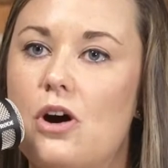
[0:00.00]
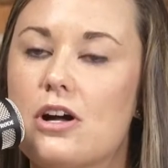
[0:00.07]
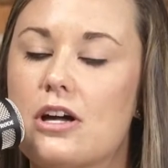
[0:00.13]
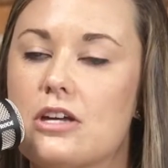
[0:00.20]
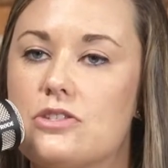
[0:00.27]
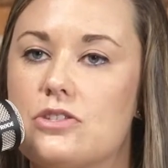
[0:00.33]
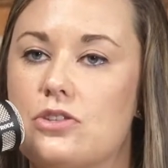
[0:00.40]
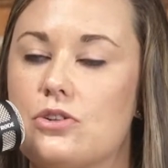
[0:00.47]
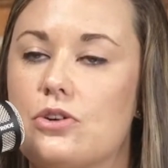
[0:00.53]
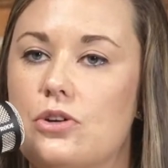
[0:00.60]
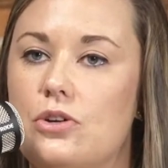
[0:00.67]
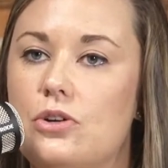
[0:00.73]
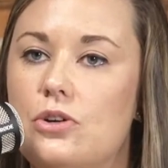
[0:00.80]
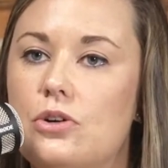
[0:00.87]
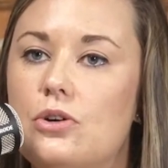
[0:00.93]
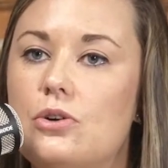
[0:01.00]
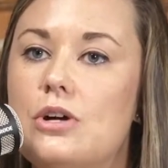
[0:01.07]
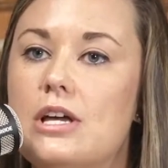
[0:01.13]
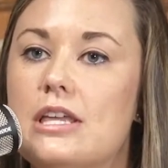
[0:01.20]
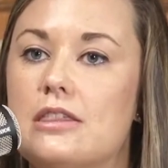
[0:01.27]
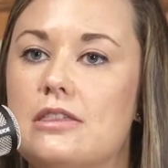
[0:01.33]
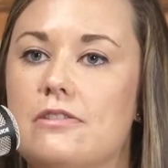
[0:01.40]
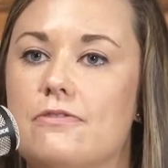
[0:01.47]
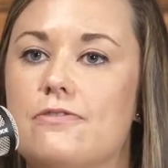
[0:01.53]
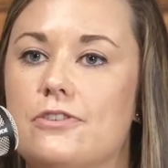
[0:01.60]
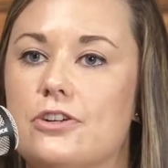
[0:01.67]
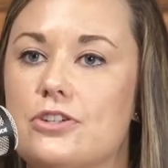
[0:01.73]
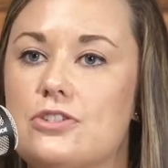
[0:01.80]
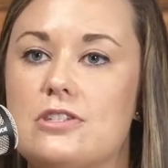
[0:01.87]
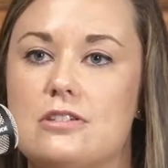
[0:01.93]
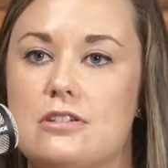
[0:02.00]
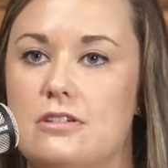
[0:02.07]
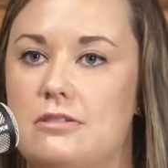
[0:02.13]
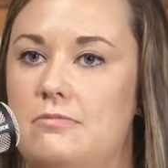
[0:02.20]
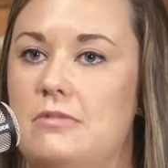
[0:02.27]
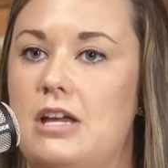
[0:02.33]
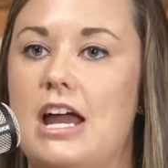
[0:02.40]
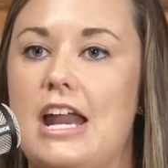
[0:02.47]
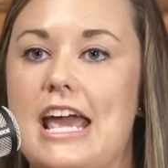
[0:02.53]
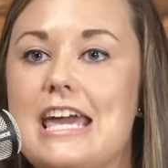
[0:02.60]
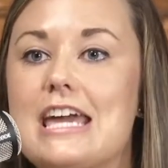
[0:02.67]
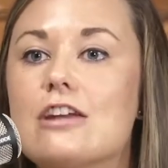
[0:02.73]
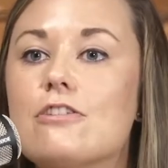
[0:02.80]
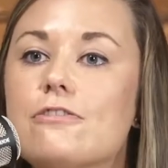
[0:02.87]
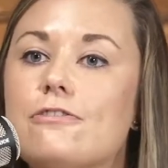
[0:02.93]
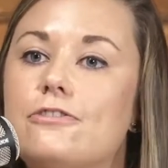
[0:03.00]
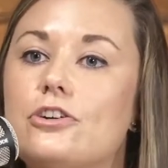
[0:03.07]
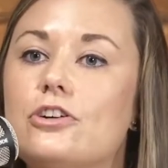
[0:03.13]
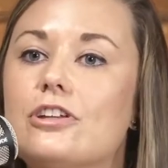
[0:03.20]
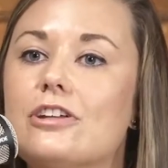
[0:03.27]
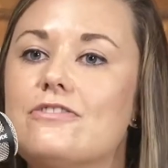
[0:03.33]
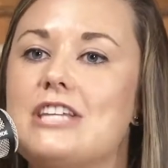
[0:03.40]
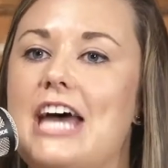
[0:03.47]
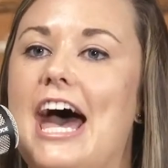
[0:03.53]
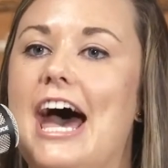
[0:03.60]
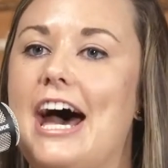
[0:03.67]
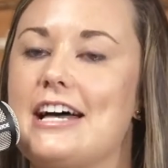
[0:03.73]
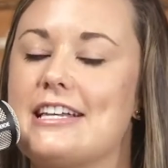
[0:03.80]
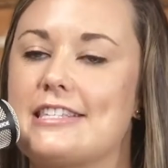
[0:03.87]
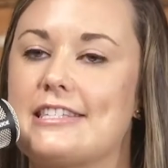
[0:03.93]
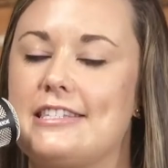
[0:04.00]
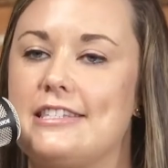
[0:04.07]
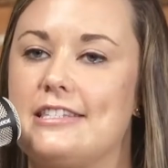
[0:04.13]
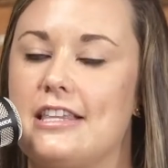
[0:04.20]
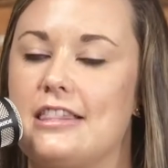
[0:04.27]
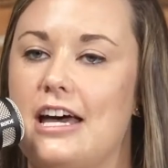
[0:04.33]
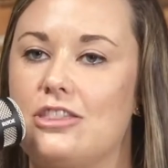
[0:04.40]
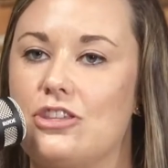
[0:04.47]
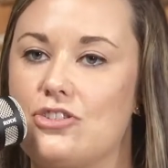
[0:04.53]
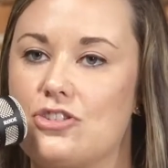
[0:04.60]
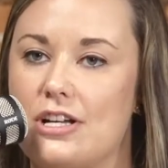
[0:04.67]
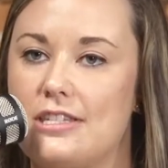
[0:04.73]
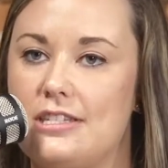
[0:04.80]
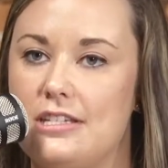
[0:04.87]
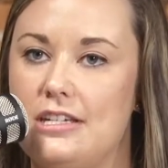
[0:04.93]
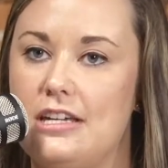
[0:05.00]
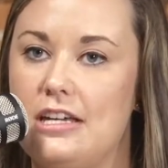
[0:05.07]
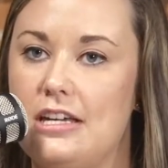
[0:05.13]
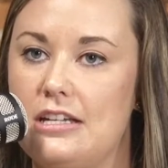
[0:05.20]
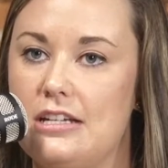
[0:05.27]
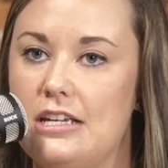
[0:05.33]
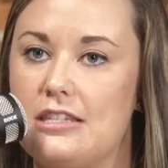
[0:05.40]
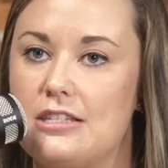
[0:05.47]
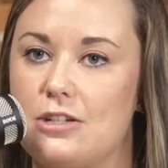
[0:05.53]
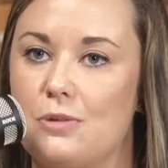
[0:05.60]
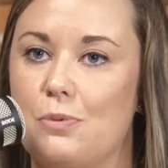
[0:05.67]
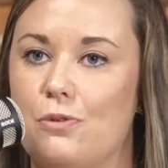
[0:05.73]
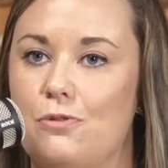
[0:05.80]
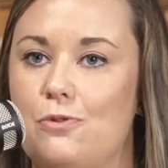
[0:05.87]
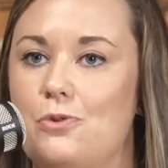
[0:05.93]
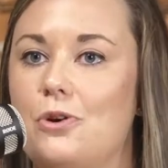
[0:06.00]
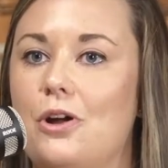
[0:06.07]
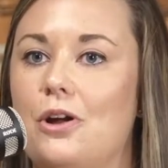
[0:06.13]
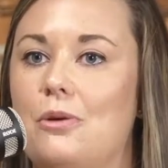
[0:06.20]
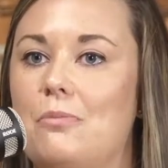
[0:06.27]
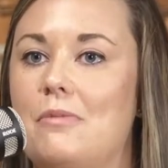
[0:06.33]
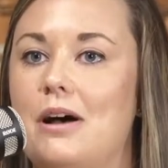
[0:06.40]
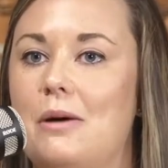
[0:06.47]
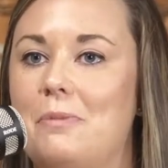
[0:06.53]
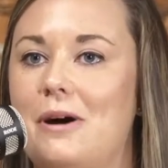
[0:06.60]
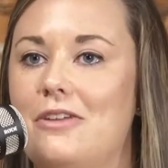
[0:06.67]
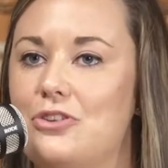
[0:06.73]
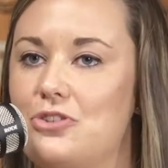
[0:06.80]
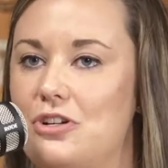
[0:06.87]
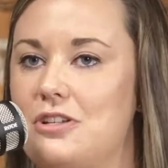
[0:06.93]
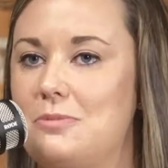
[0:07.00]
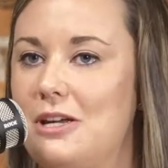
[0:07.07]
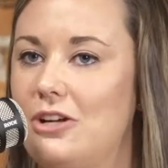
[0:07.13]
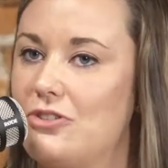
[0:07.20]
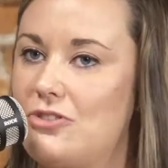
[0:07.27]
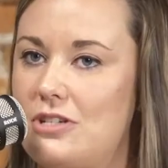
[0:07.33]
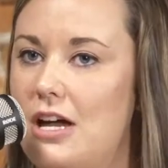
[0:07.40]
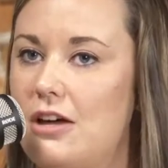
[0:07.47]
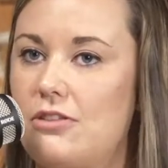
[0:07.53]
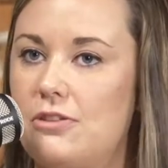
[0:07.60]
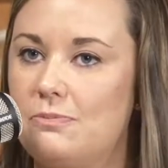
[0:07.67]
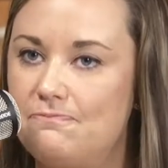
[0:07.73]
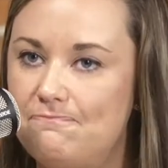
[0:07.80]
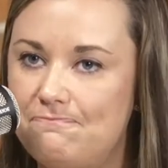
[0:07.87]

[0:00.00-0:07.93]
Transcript: walk us through the first kind of handful of tasks that the trustee needs to perform upon the trust maker's death?